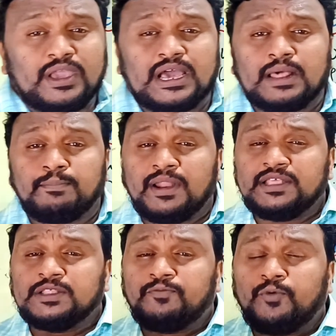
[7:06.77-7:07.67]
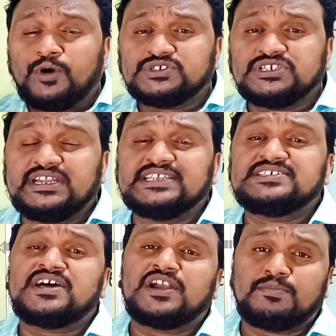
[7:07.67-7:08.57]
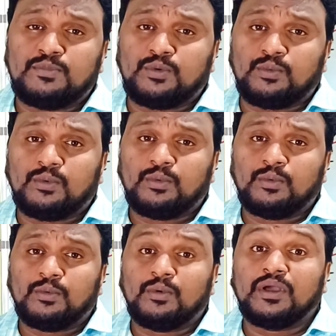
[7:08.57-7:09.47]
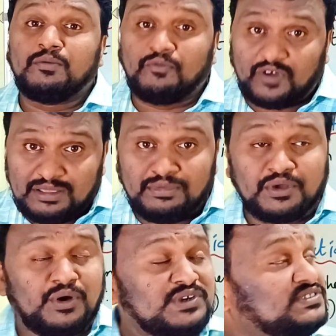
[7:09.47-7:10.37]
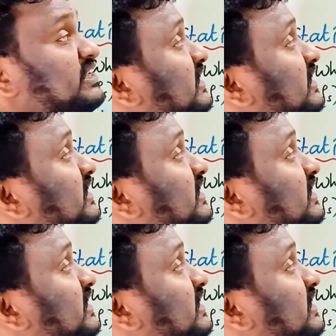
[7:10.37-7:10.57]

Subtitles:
we are applying the force, it does not move. Why? Because